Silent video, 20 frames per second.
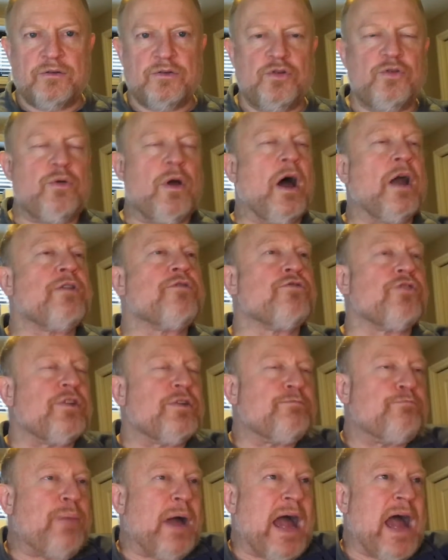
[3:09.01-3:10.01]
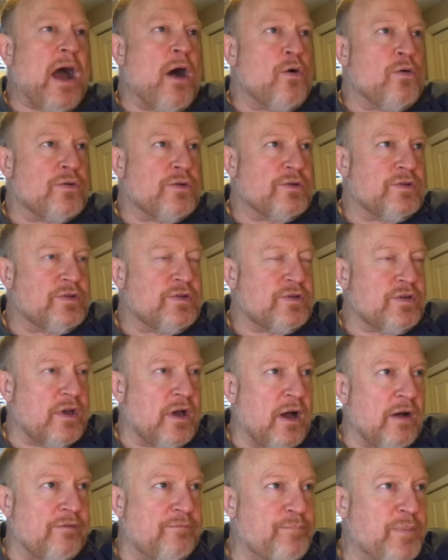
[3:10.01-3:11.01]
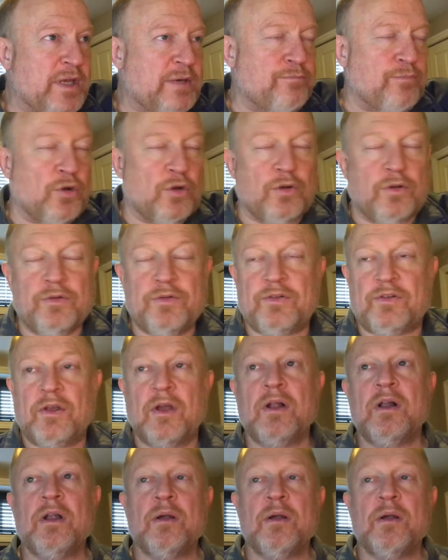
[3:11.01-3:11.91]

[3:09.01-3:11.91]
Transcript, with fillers: 200 pounds of pit bulls,